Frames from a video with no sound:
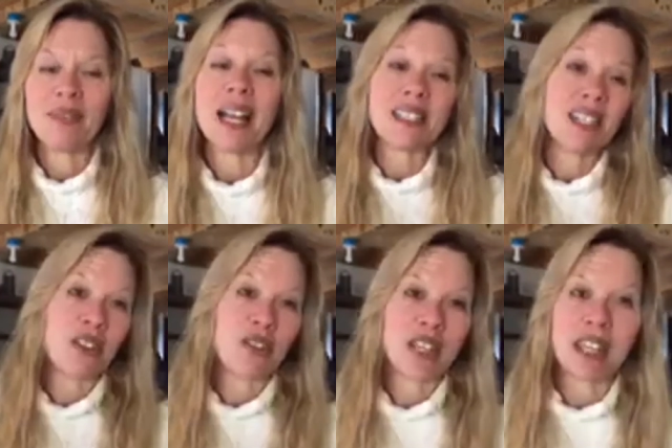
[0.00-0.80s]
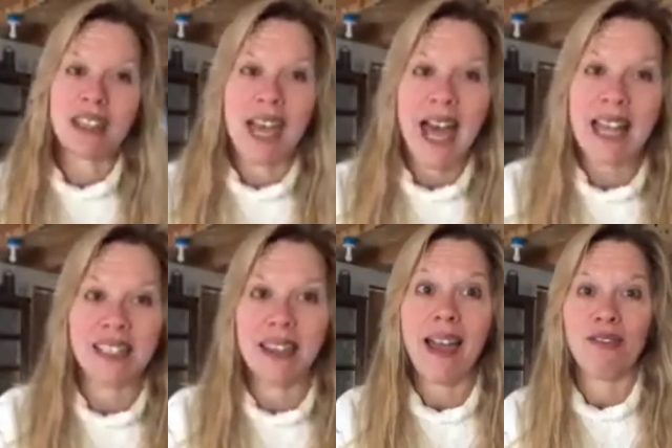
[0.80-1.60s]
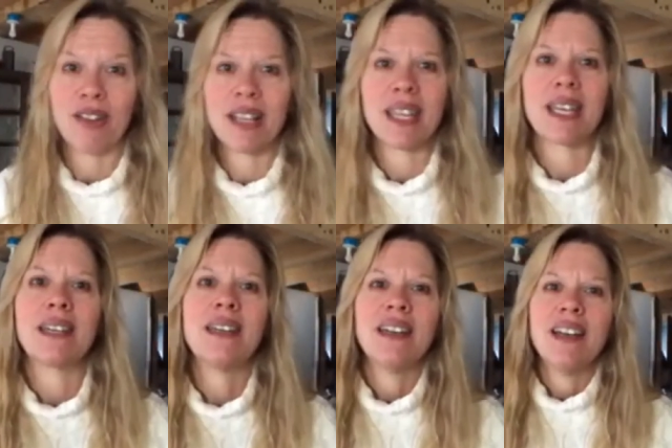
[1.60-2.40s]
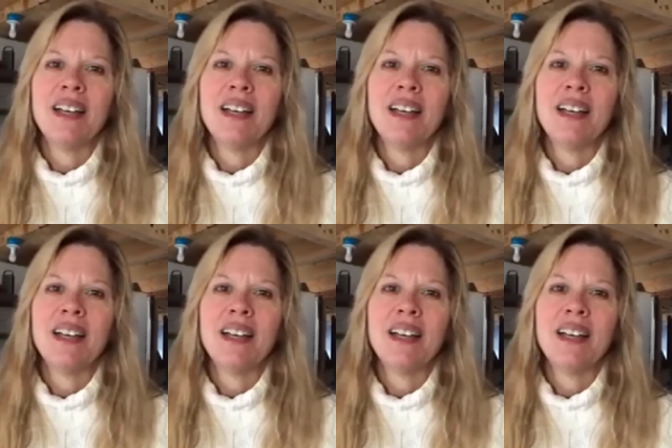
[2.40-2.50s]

that's another thing that they add to everything